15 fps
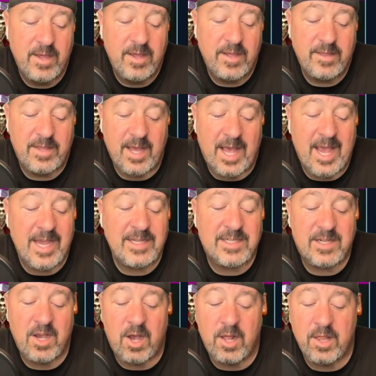the Ice
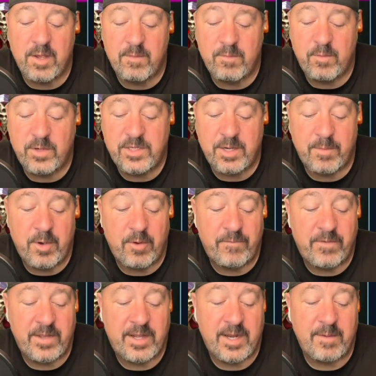Golem, which I'm
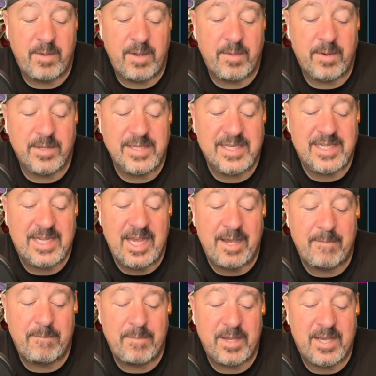hopefully going to be able to
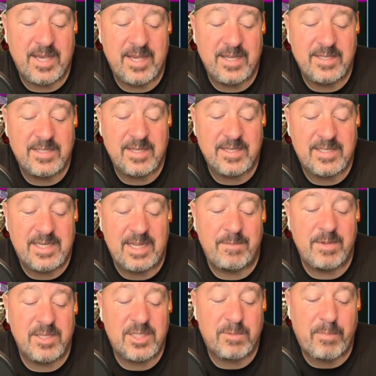skip because
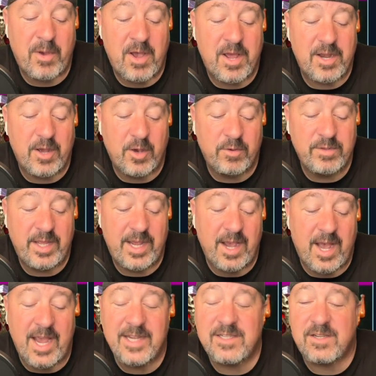Demon Spawn only
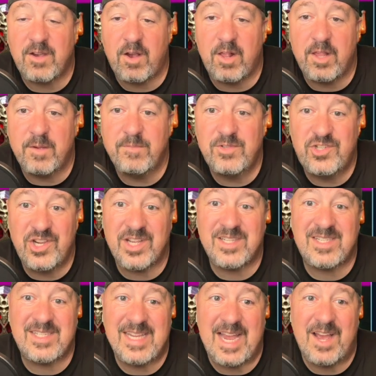Ice Golem
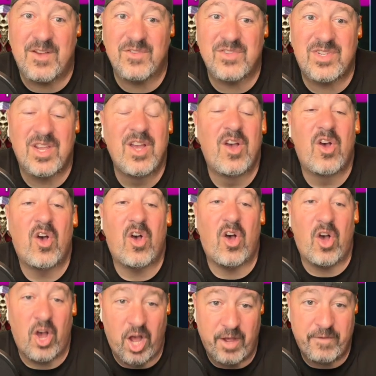just sounds
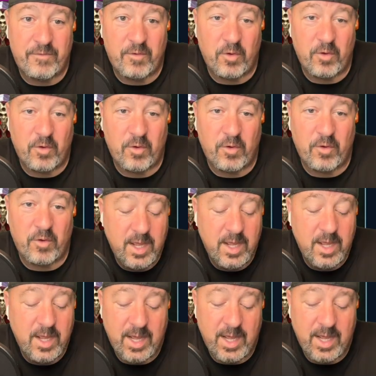awful.
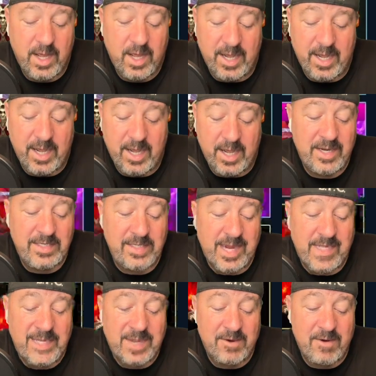Classic Arena
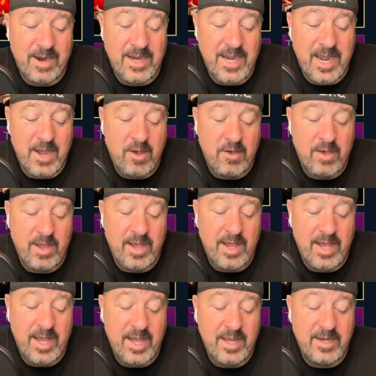Takedown right now.
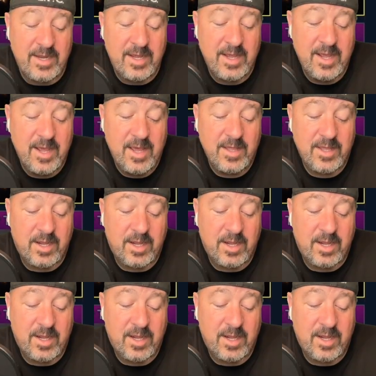And the